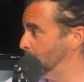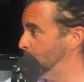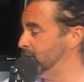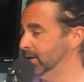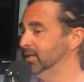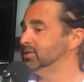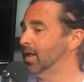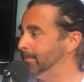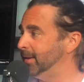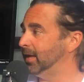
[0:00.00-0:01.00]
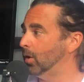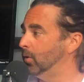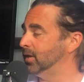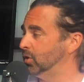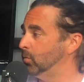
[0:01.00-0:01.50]
where you can install a bit of
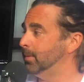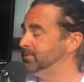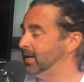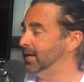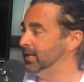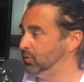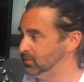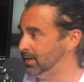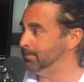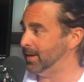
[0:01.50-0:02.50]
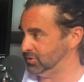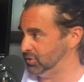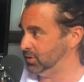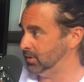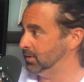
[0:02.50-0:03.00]
code on your website and use their
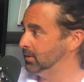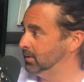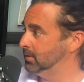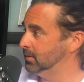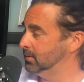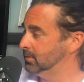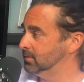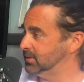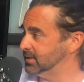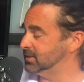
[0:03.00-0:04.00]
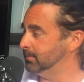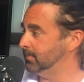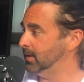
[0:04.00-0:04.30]
messenger system.